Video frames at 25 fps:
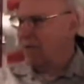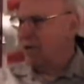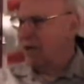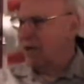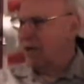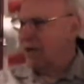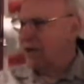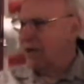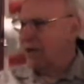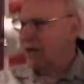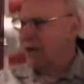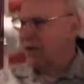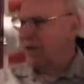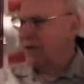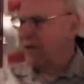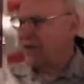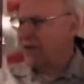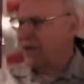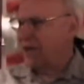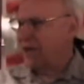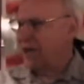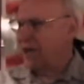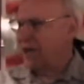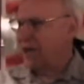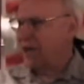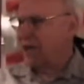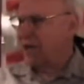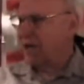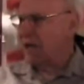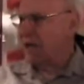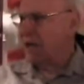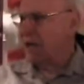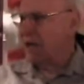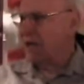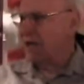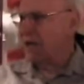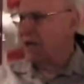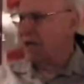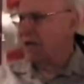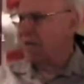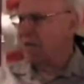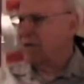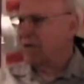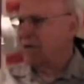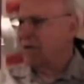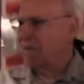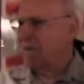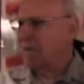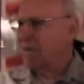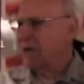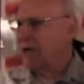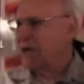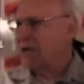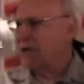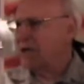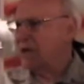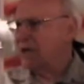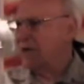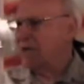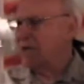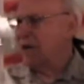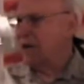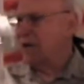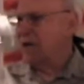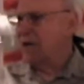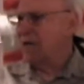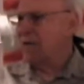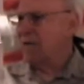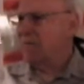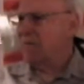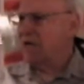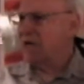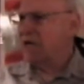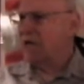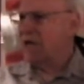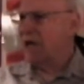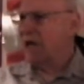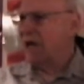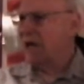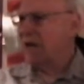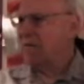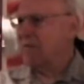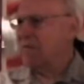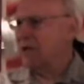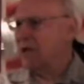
weeks, I hmm. think. Mm -hmm. I think basic training was nine